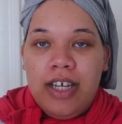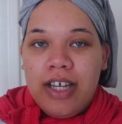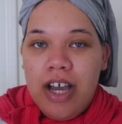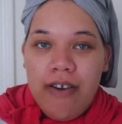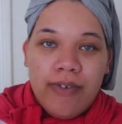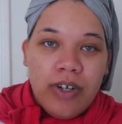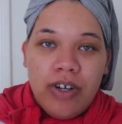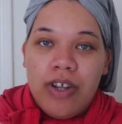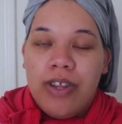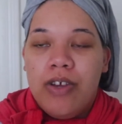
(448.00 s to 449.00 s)
cover
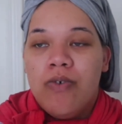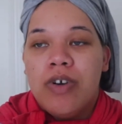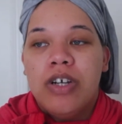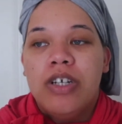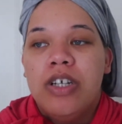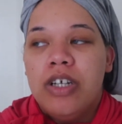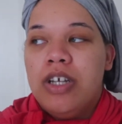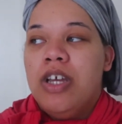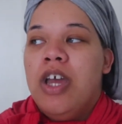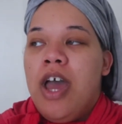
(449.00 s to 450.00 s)
the orange.
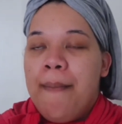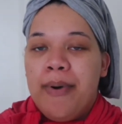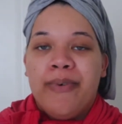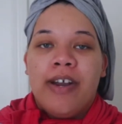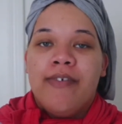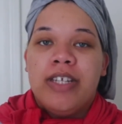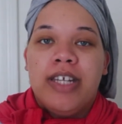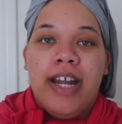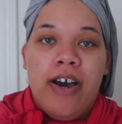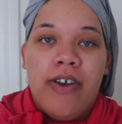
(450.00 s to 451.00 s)
But when I rinse
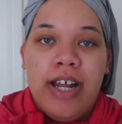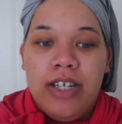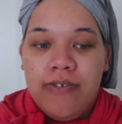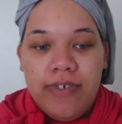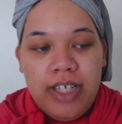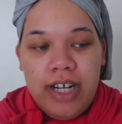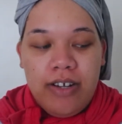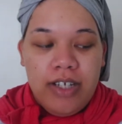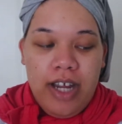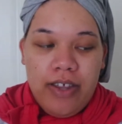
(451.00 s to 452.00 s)
it out, I just rinse it
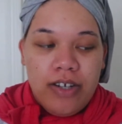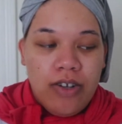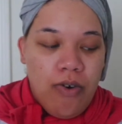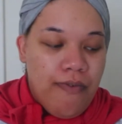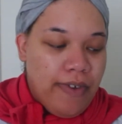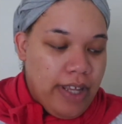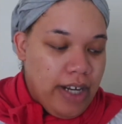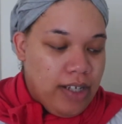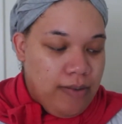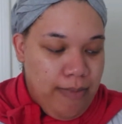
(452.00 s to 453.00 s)
out together, so hopefully that
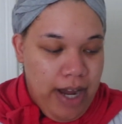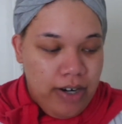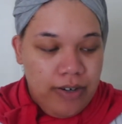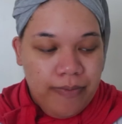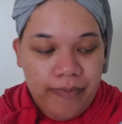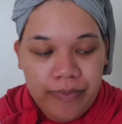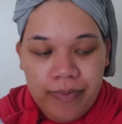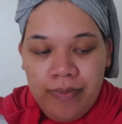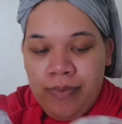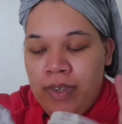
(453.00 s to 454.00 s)
doesn't matter
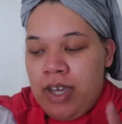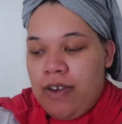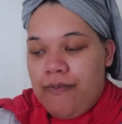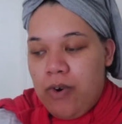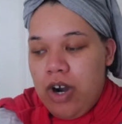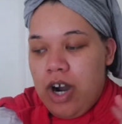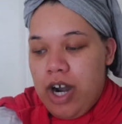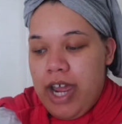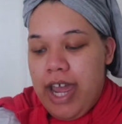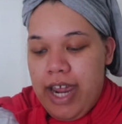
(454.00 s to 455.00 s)
for our
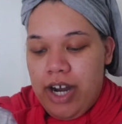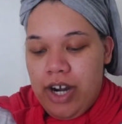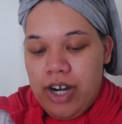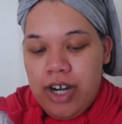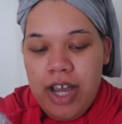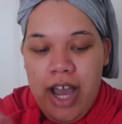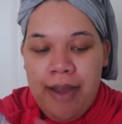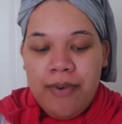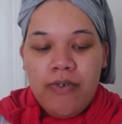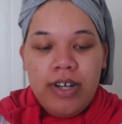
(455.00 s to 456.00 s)
hair,
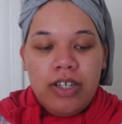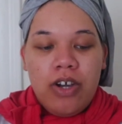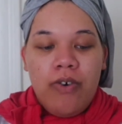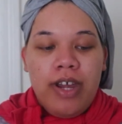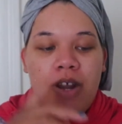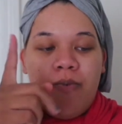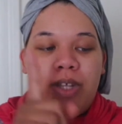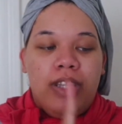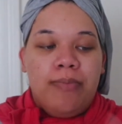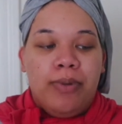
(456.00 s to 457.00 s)
I'm going to go in
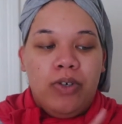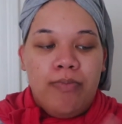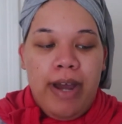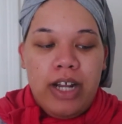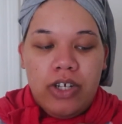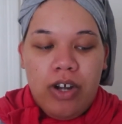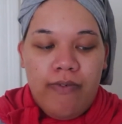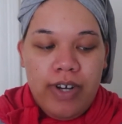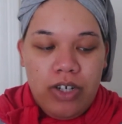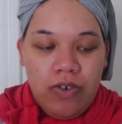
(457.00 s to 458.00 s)
with the Blue Magic
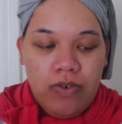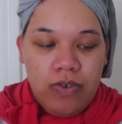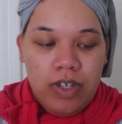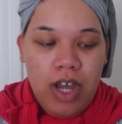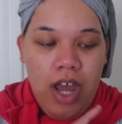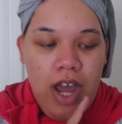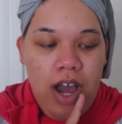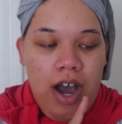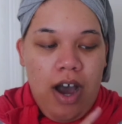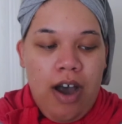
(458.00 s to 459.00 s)
Originals.
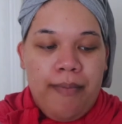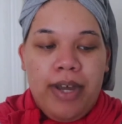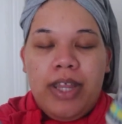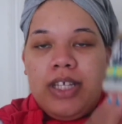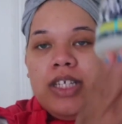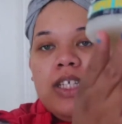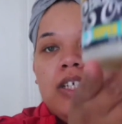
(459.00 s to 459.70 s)
Um, this is a